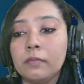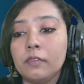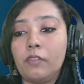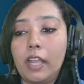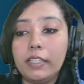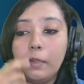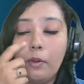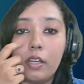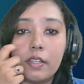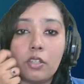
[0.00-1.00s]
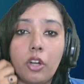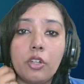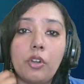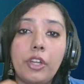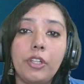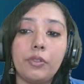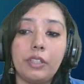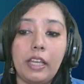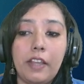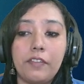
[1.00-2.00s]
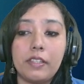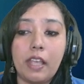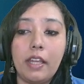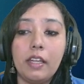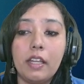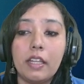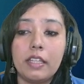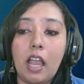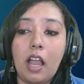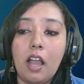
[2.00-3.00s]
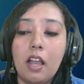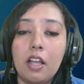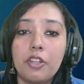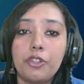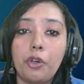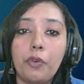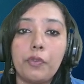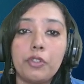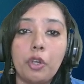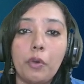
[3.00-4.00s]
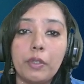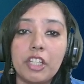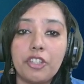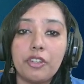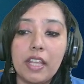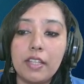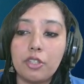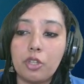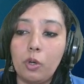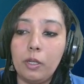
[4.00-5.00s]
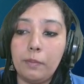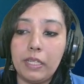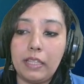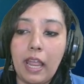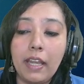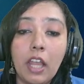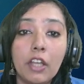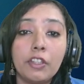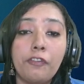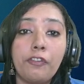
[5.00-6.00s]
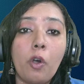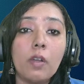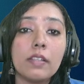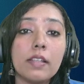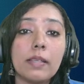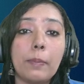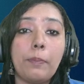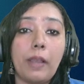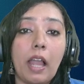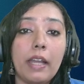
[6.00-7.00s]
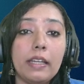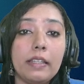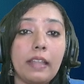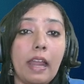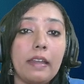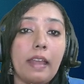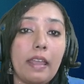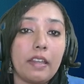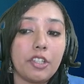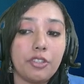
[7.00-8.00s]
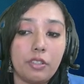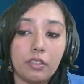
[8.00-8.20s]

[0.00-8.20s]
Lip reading: Why the ball is not going to the left side? Yeah. Jo Vidashri has told me that the force is applied in that direction.